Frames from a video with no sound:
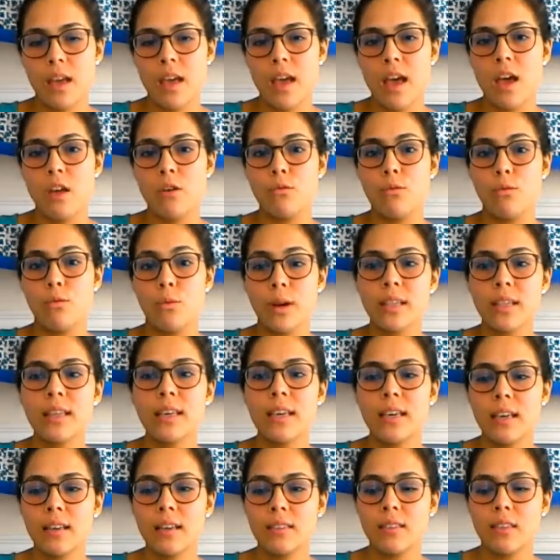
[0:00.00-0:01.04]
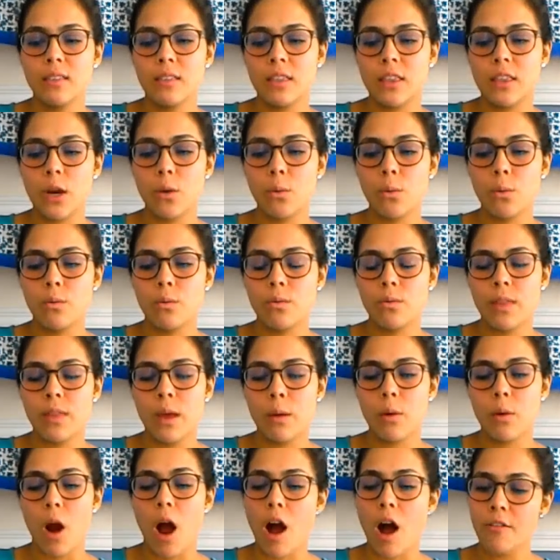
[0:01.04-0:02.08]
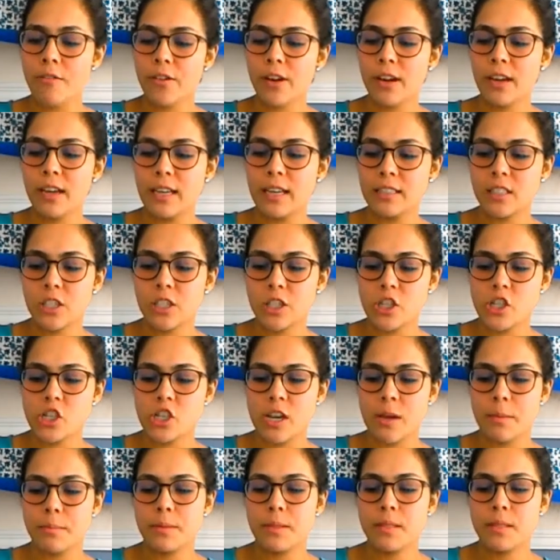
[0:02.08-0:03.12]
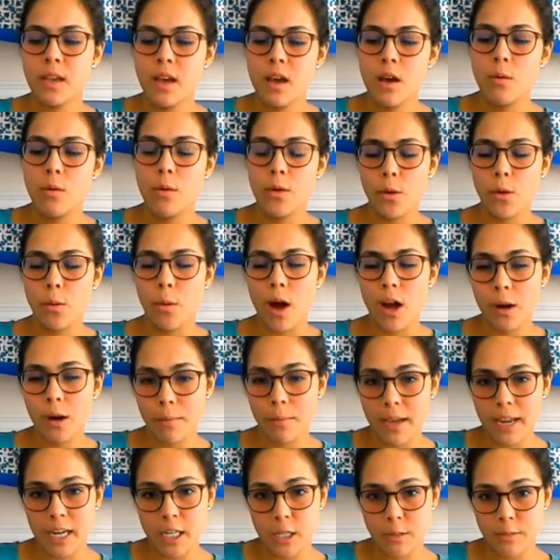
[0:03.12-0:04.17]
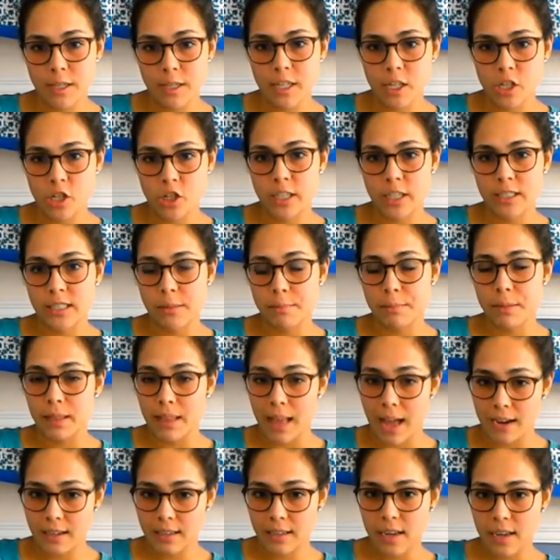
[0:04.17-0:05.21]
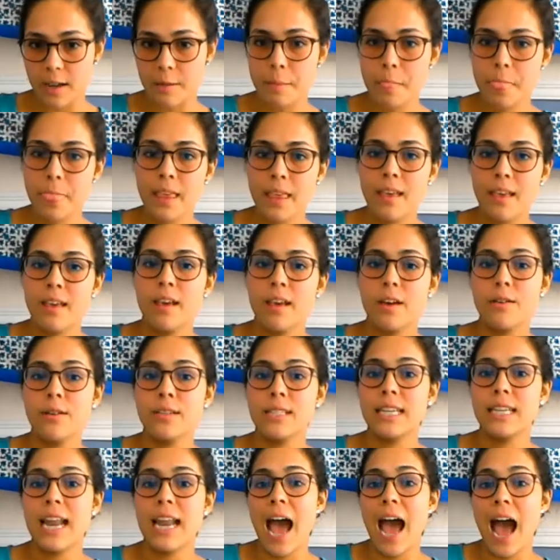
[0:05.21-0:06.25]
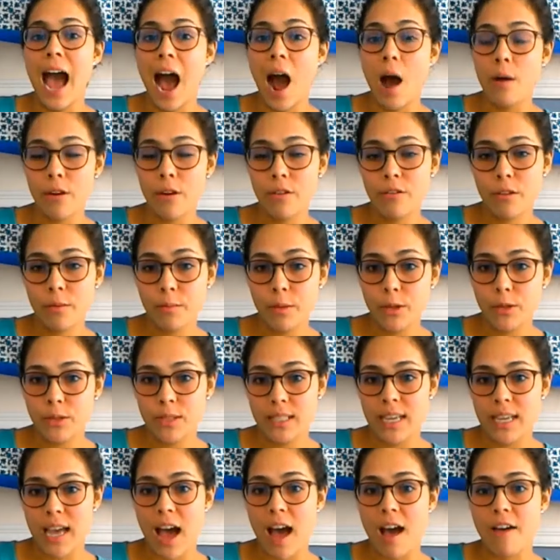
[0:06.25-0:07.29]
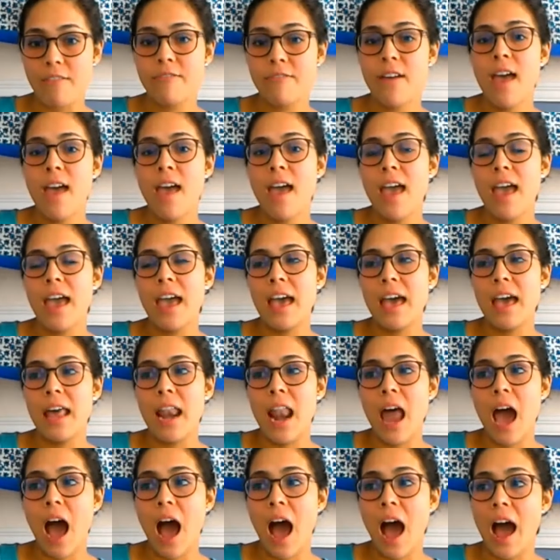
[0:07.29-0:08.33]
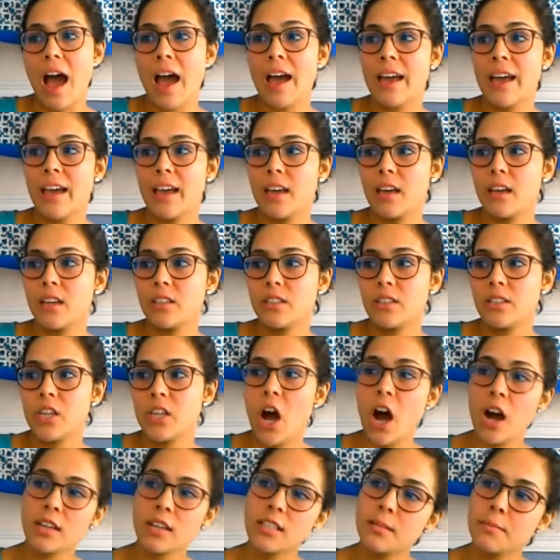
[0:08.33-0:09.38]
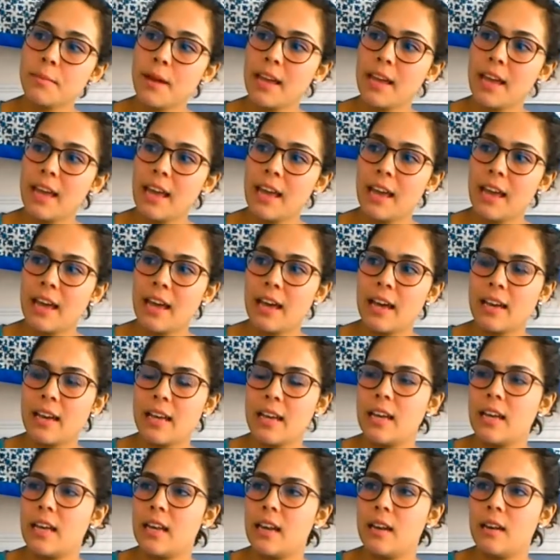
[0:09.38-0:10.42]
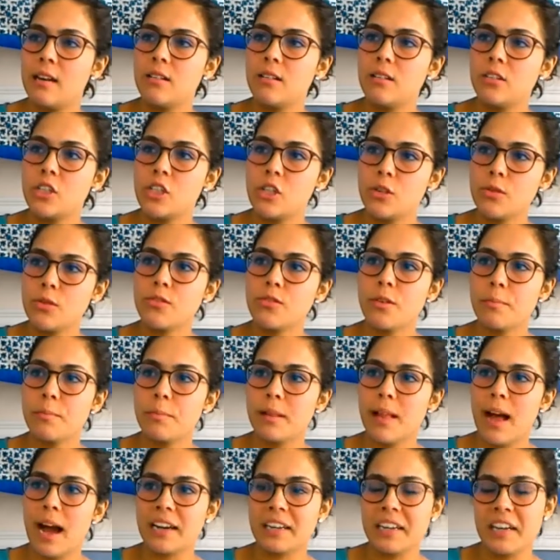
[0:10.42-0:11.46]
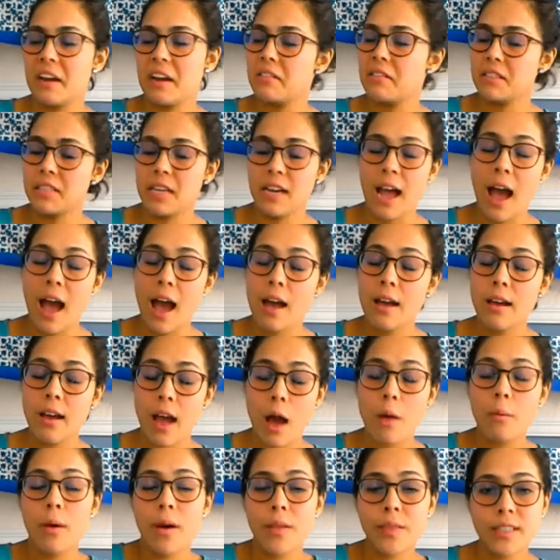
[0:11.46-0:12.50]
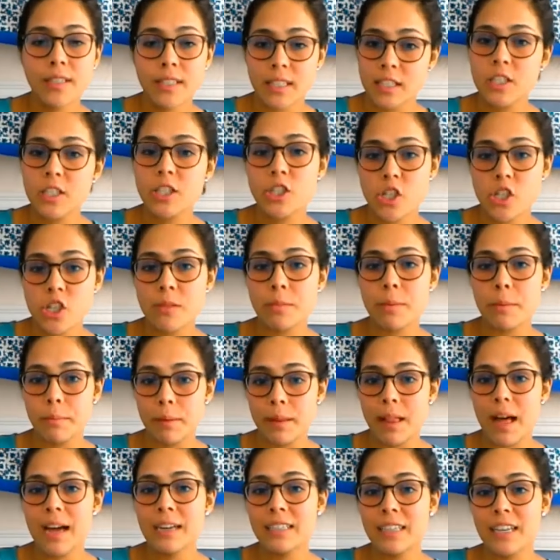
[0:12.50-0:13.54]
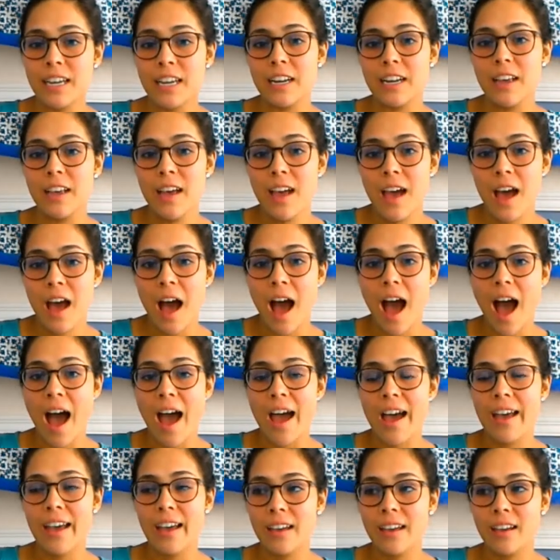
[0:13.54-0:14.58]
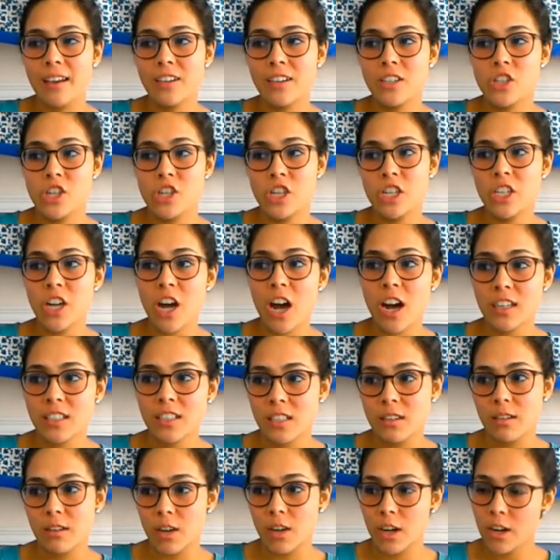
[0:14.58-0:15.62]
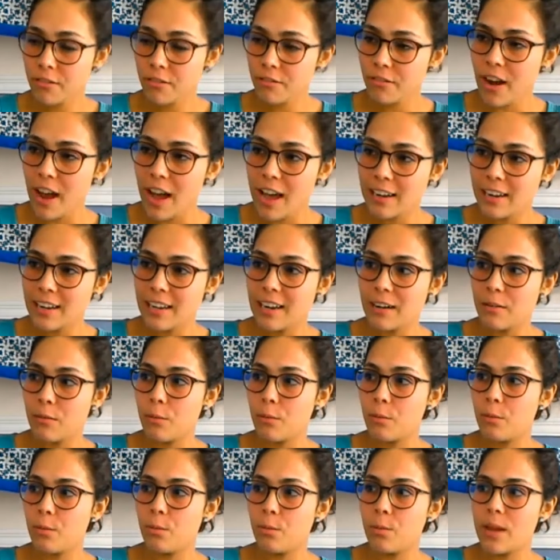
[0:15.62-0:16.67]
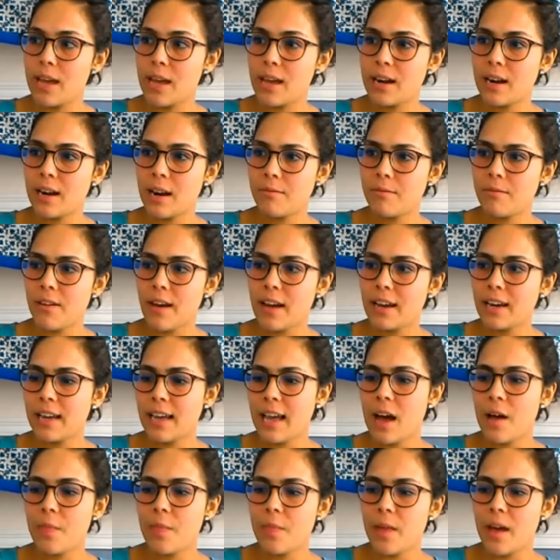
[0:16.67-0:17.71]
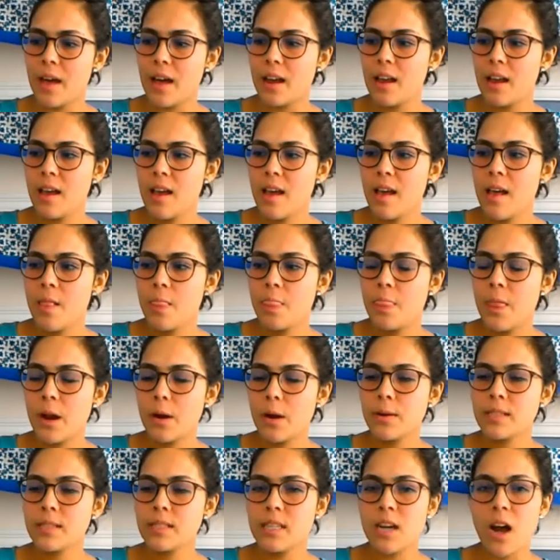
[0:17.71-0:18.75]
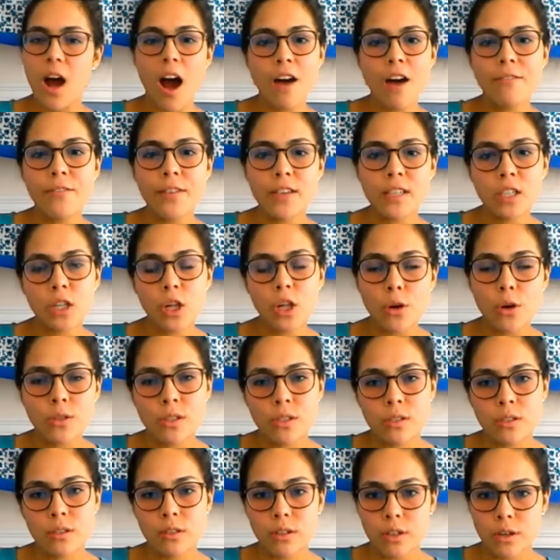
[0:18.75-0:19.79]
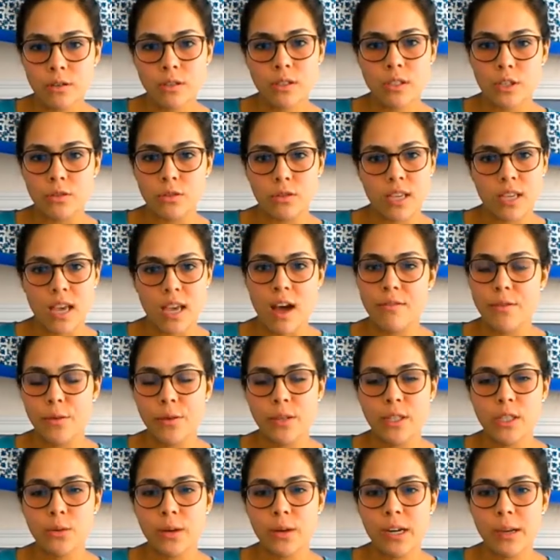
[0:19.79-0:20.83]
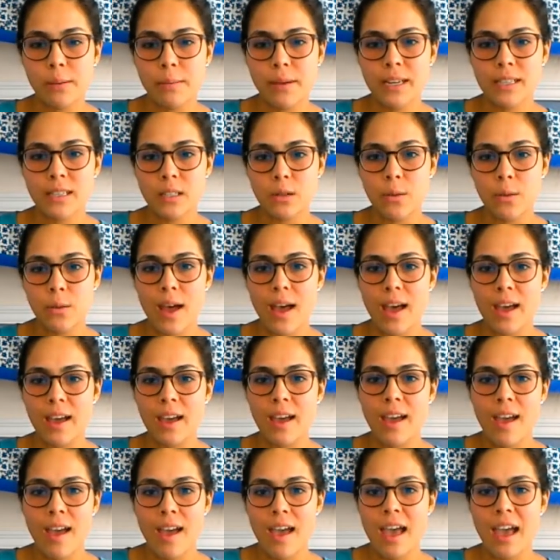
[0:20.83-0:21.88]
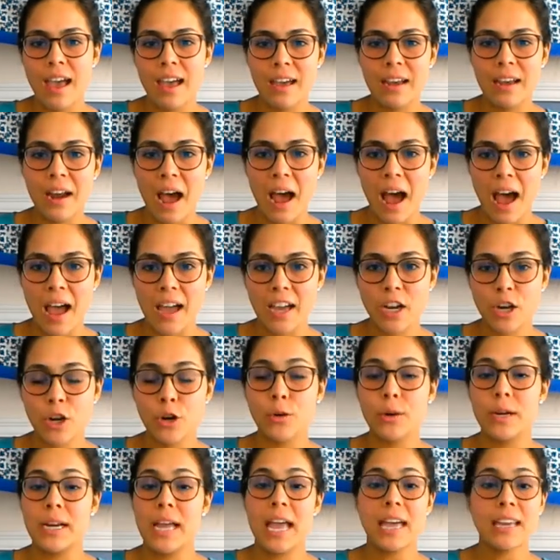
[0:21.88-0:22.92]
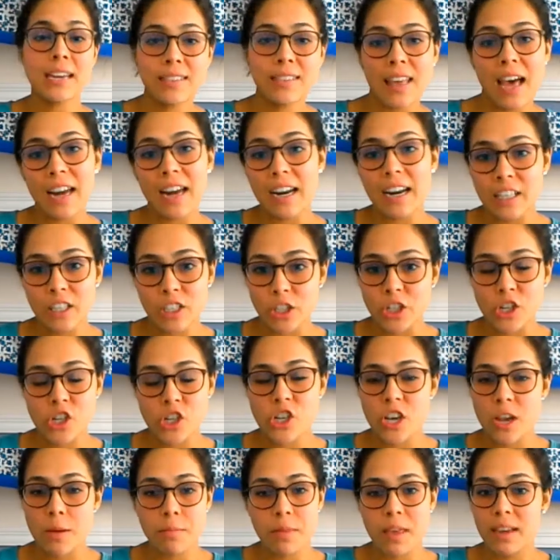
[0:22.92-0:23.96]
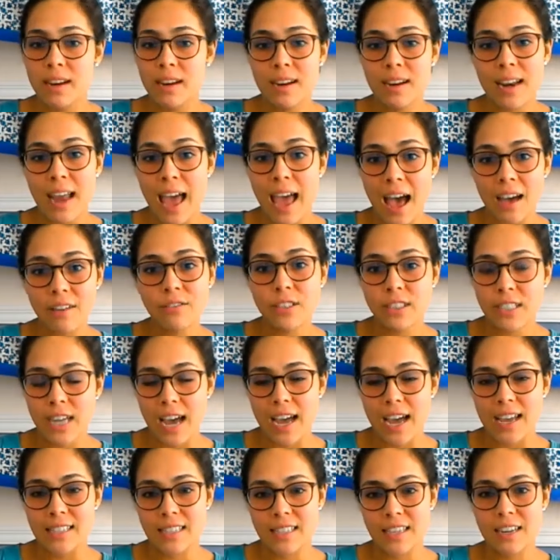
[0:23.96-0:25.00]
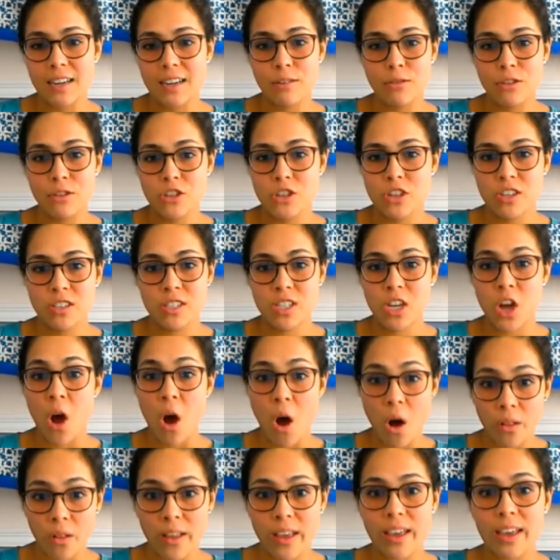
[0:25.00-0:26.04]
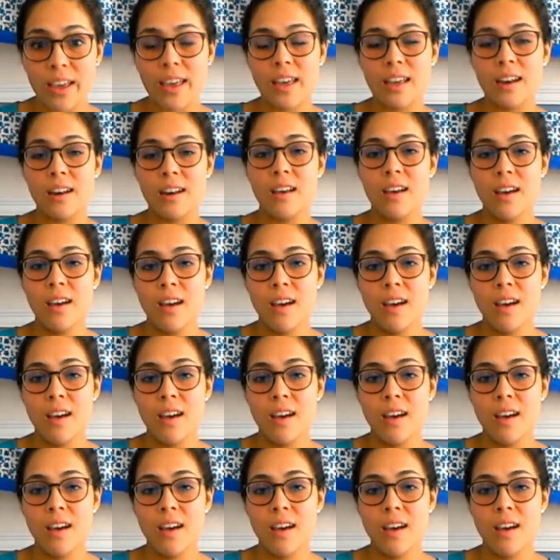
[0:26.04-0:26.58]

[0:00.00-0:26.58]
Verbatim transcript: and really, they they were offering internships with the Water Management District in Palatka. It was an hour from UCF, and I talked to my aunt, and she was from Palatka, and I was like, I, I want this internship in Palatka. And I she talked to her friend, and we ended up finding out that there was an office close close to UCF, only 20 minutes away, and I created that internship. They didn't advertise it; it was just calling and